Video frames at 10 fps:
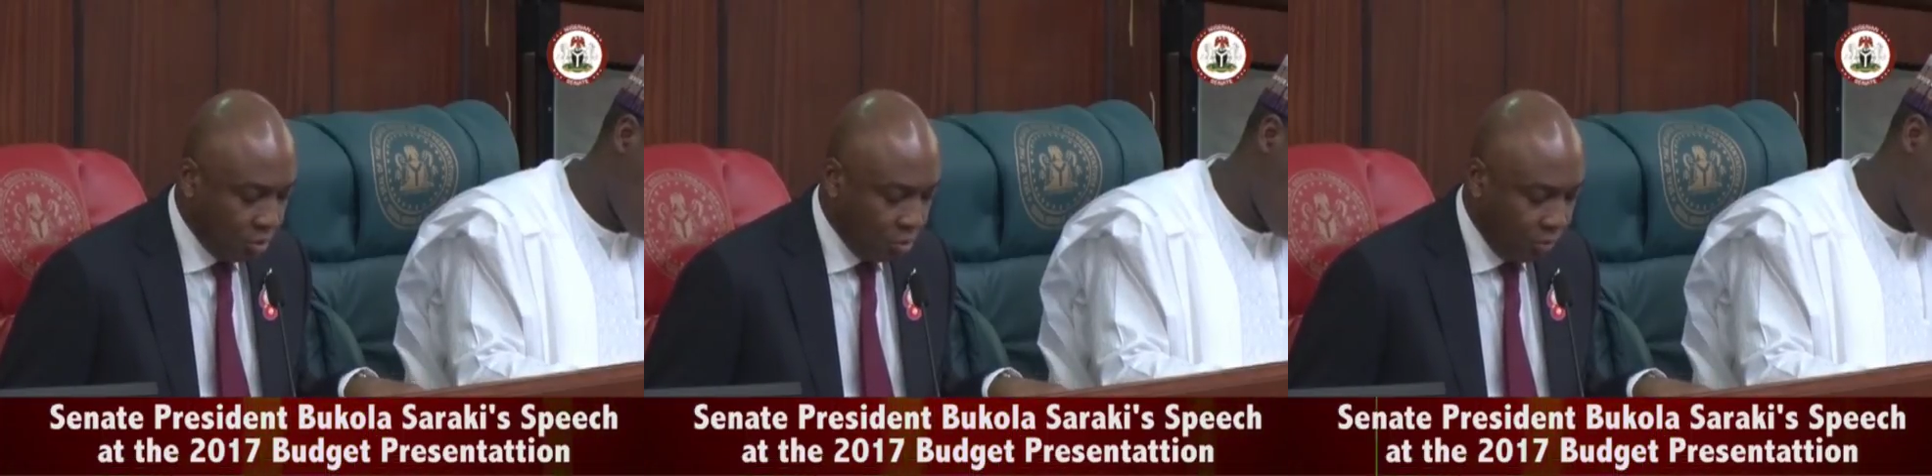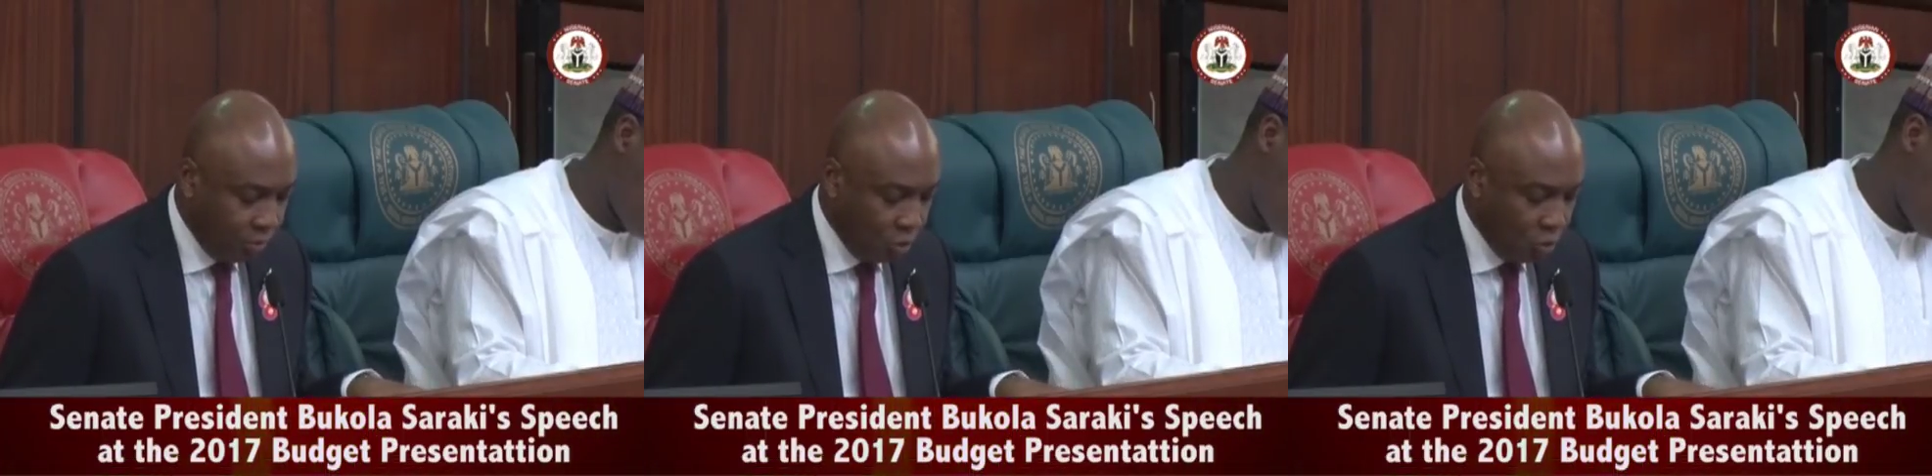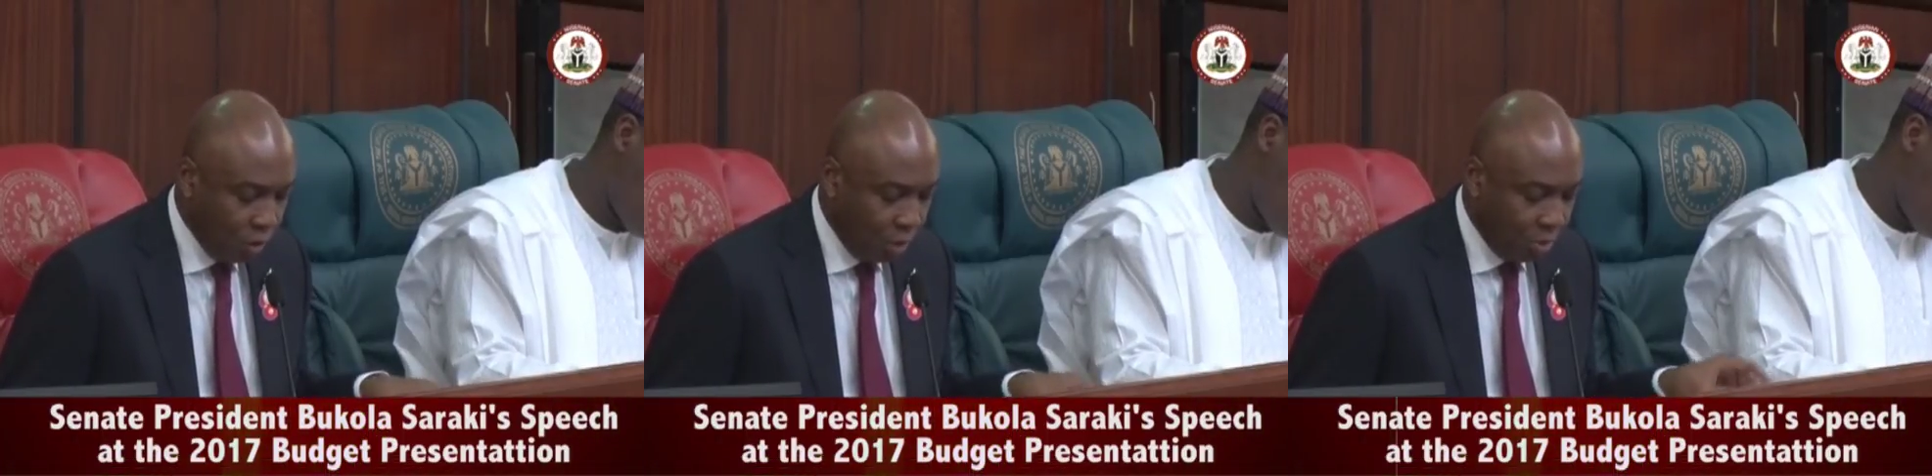to
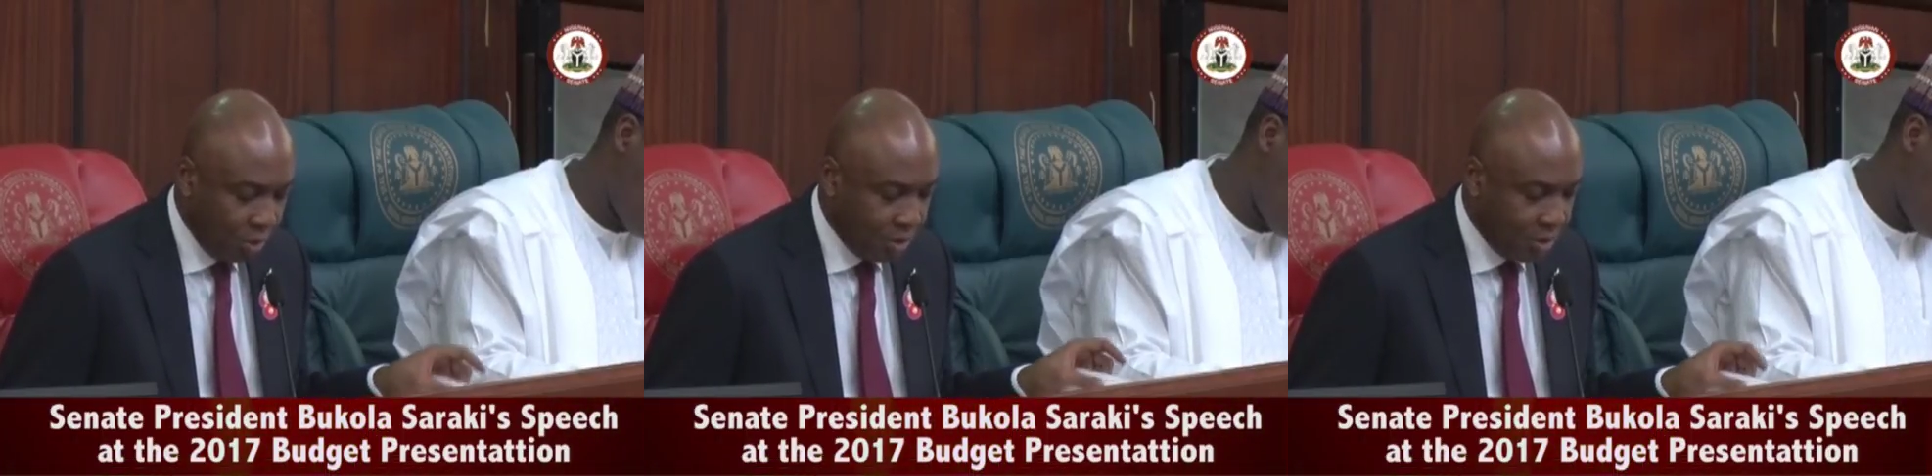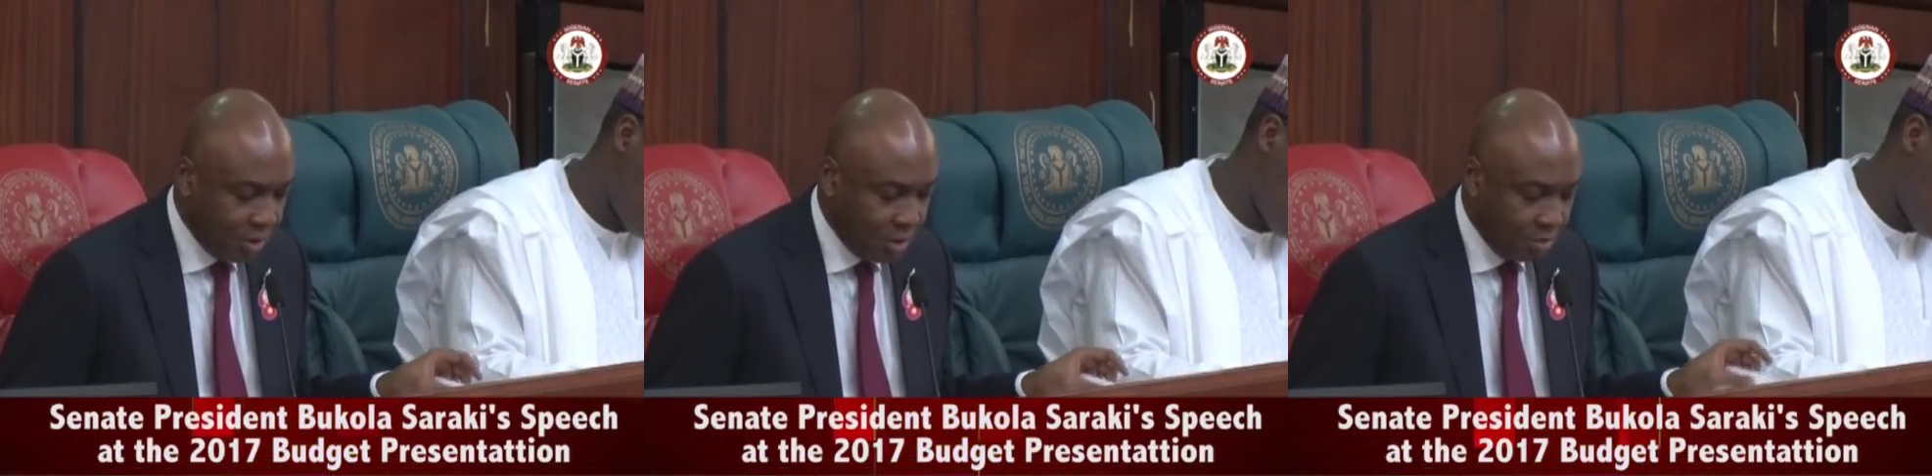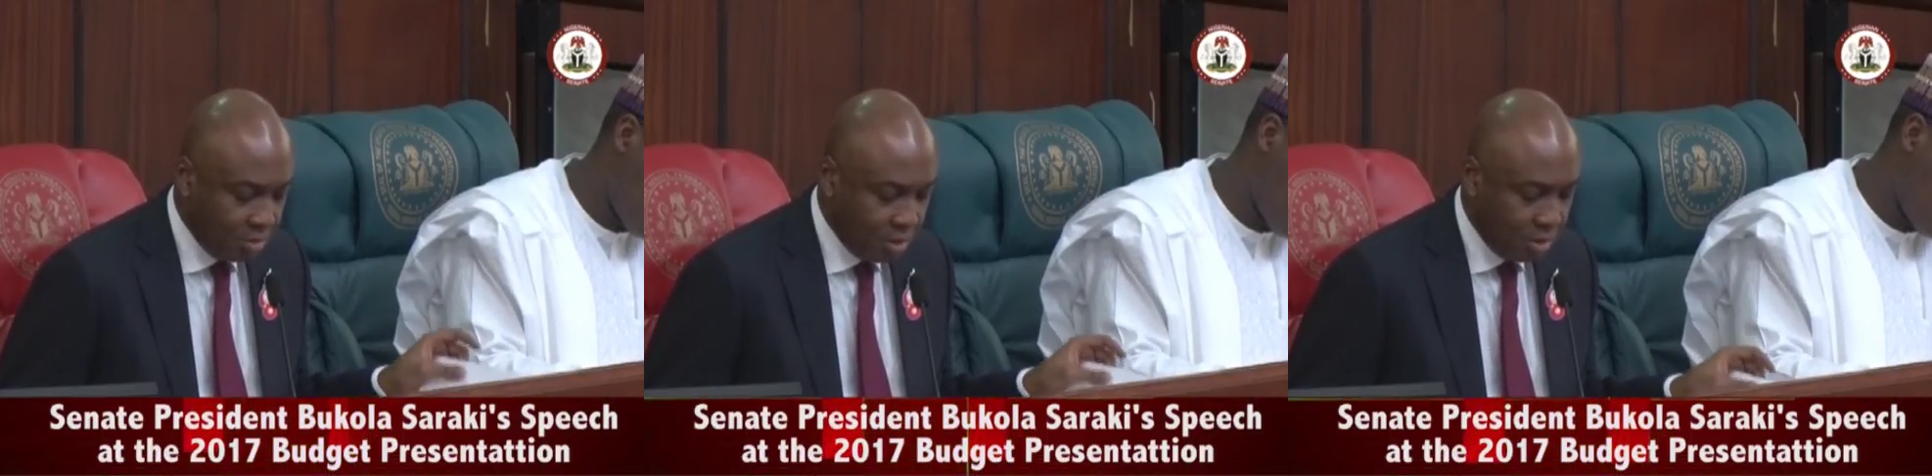review our budget
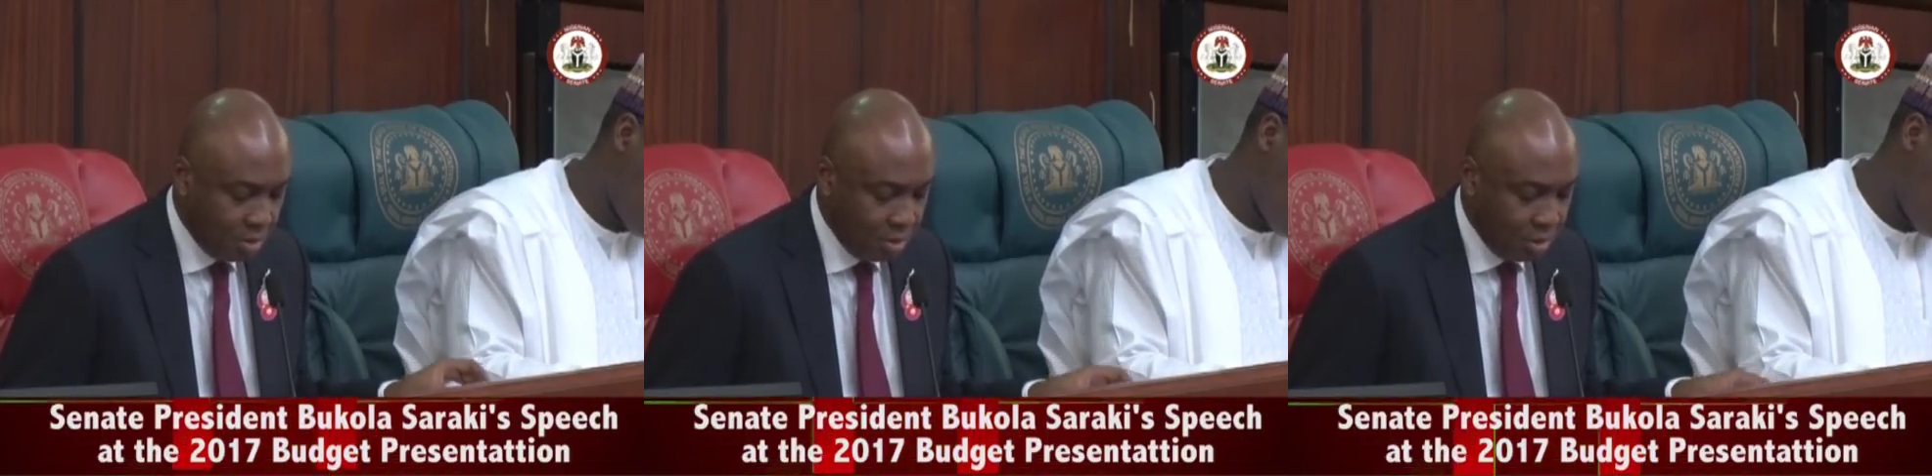systems